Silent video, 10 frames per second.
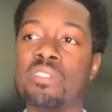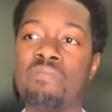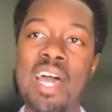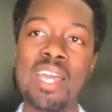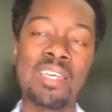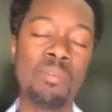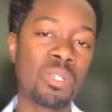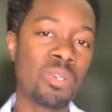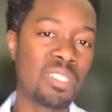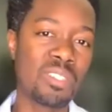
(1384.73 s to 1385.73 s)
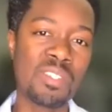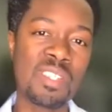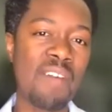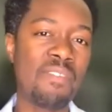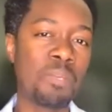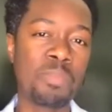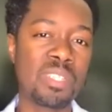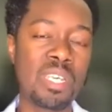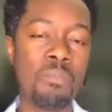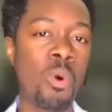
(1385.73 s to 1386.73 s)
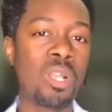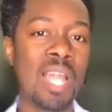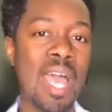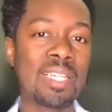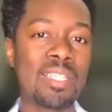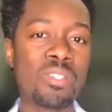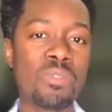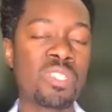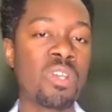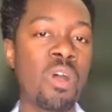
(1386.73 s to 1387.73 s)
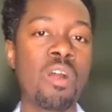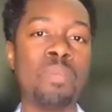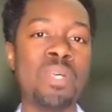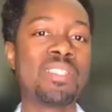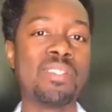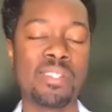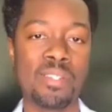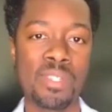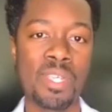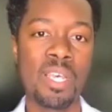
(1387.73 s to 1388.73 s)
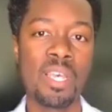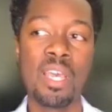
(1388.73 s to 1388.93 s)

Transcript: In fact, immigrants are seventy percent more likely to start businesses,